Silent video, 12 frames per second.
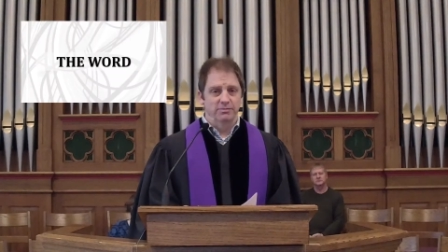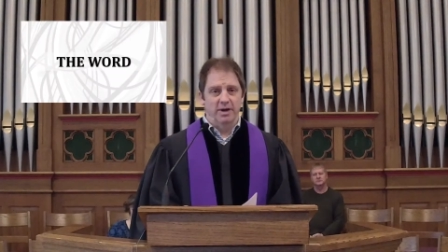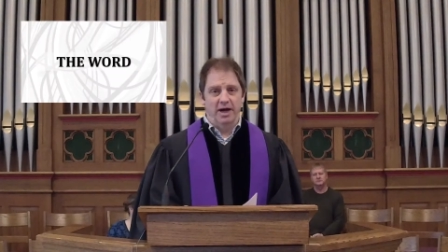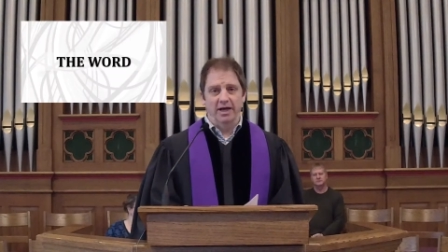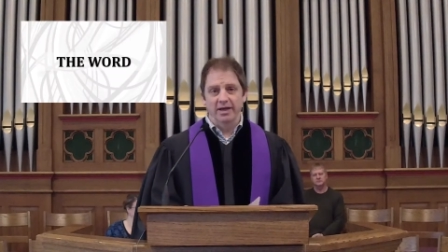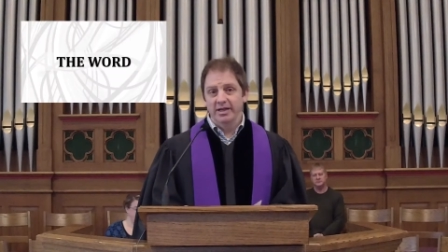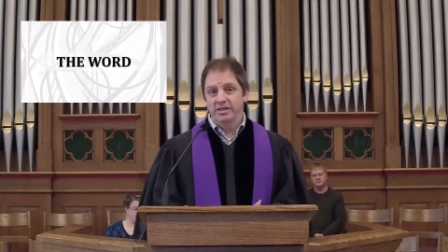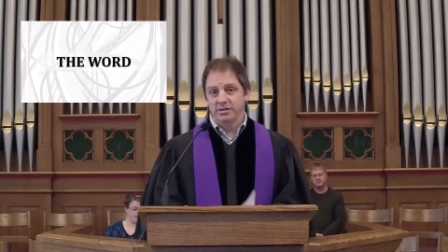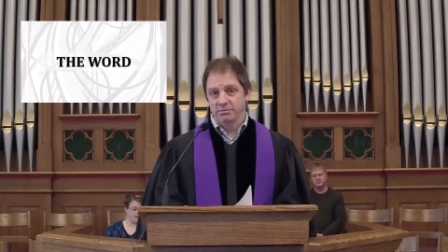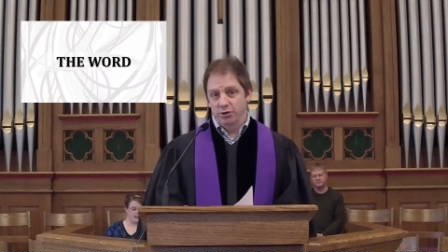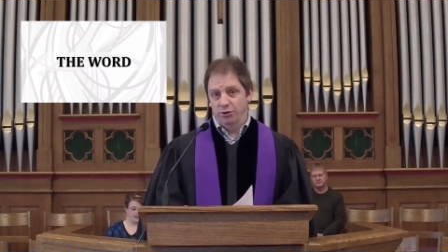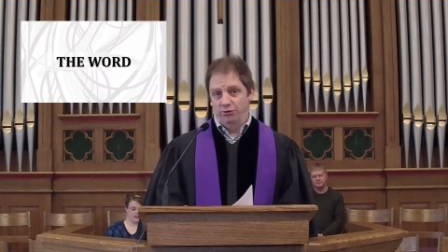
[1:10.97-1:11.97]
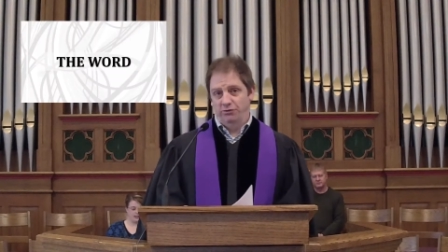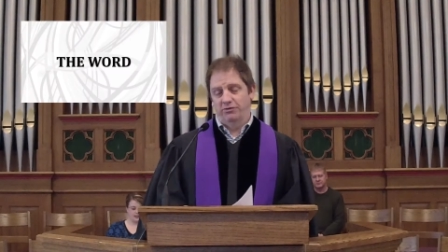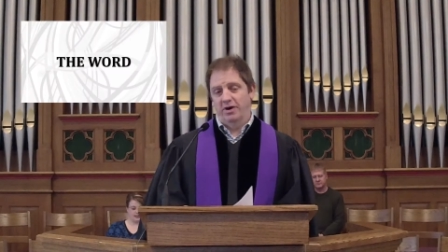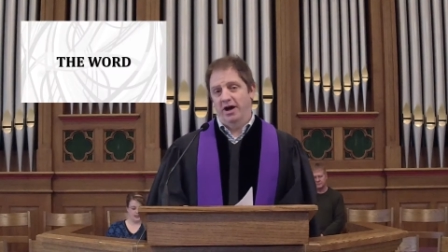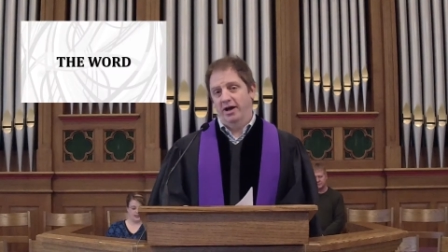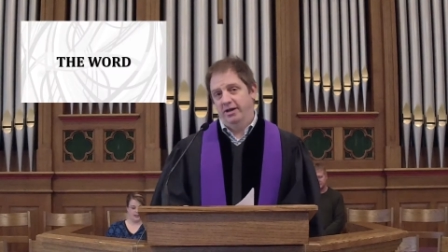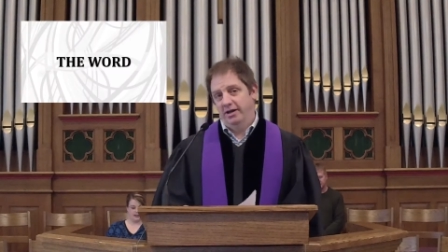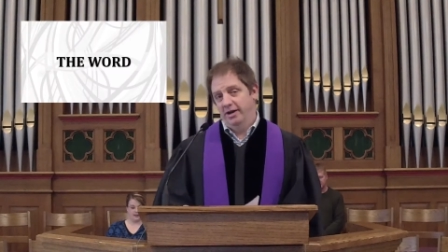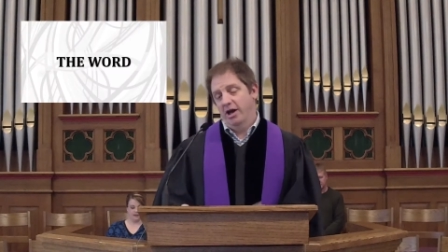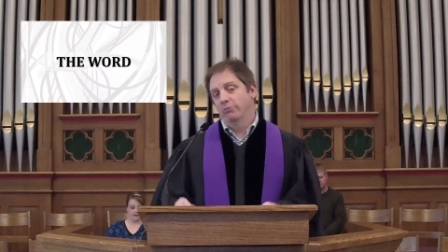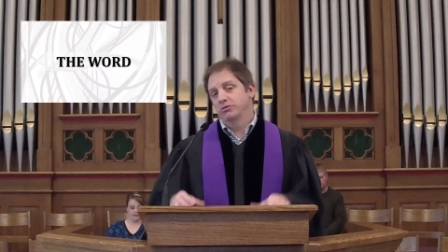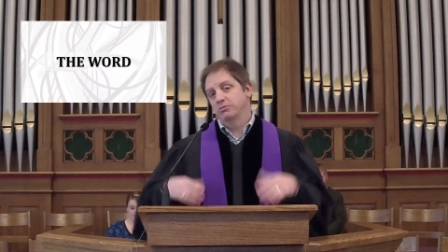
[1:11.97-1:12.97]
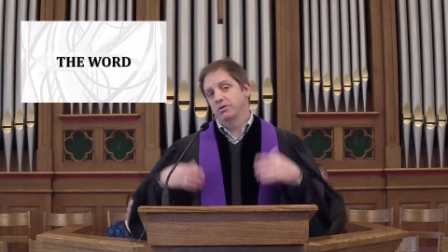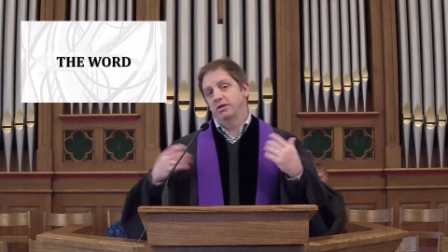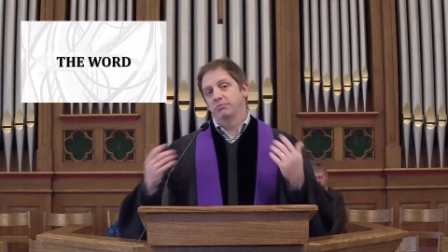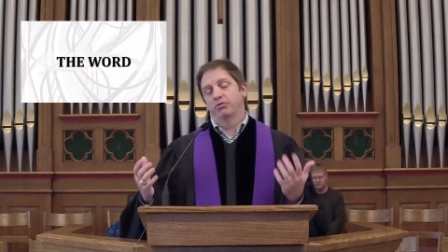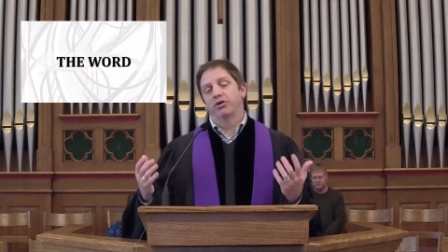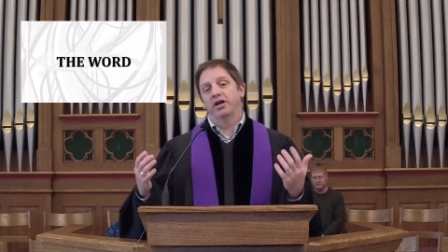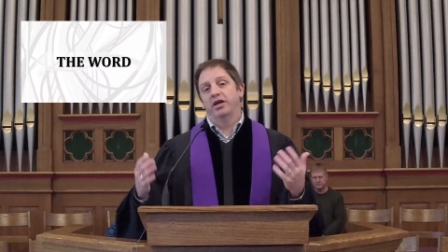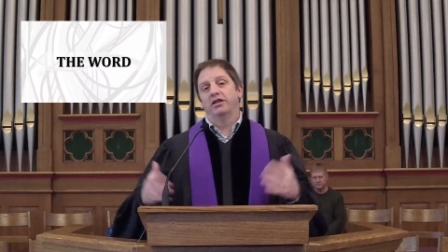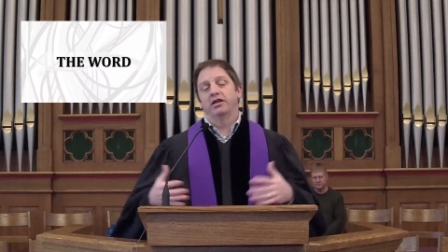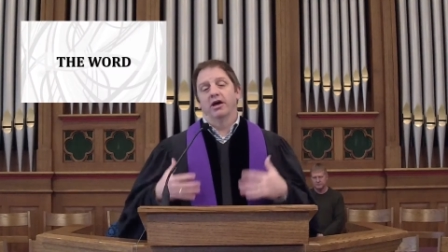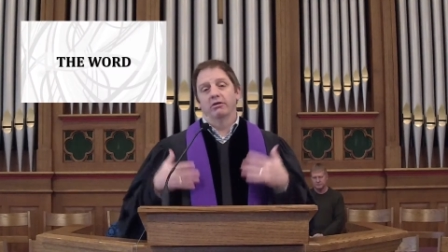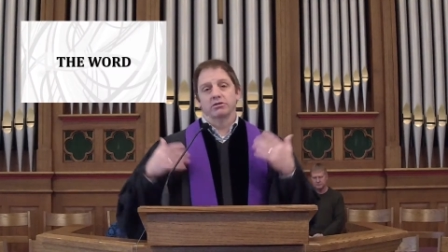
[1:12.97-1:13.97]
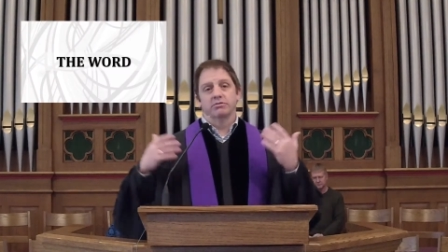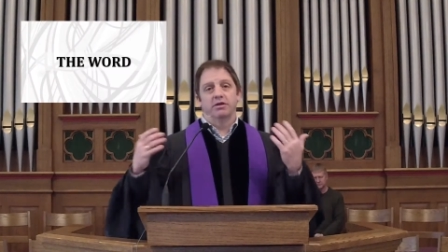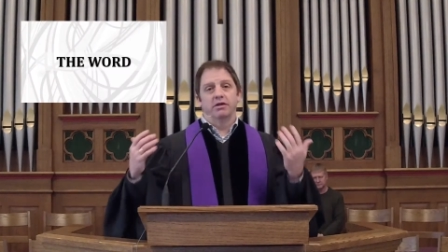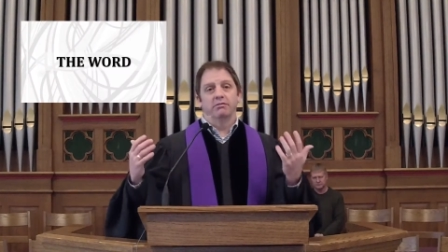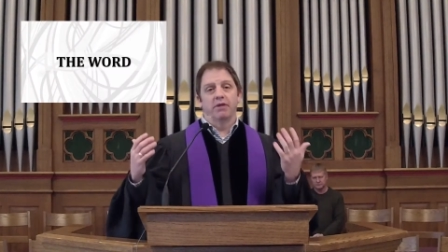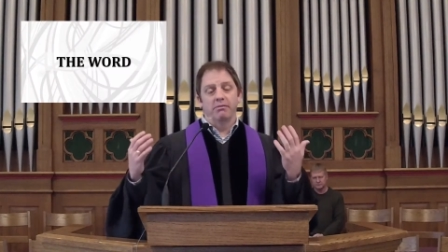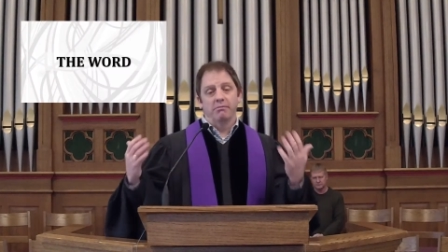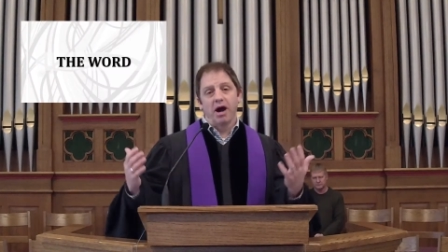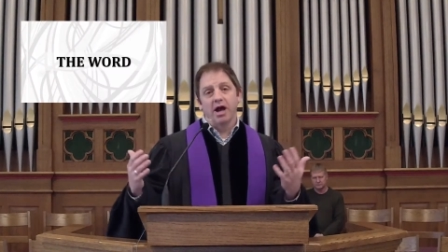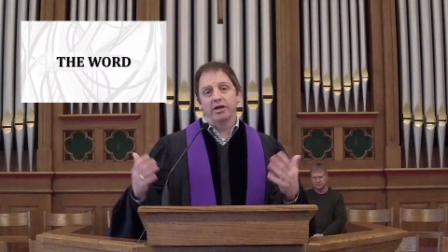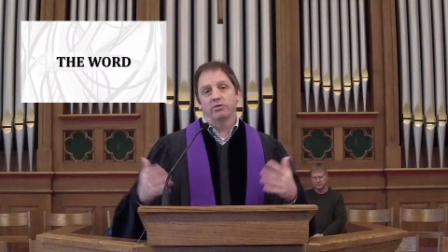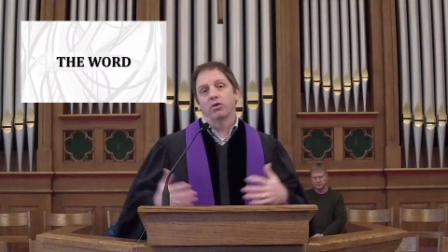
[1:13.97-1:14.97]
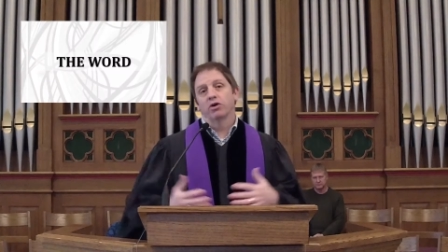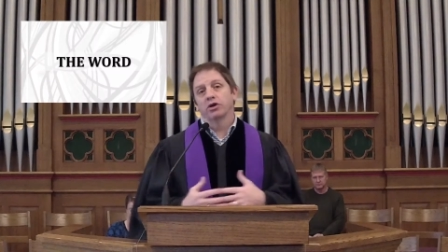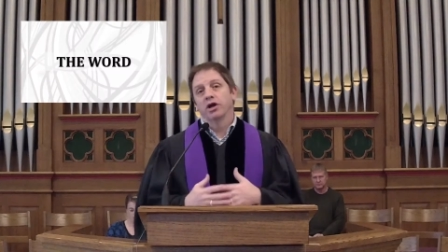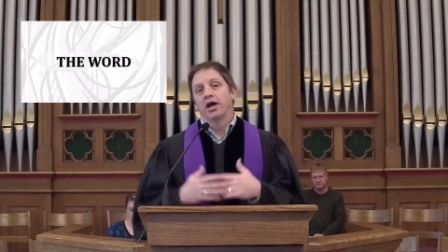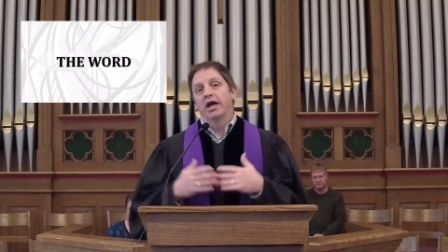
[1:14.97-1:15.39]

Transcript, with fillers: I need to move. I, it helps me breathe, it helps me, my mind work,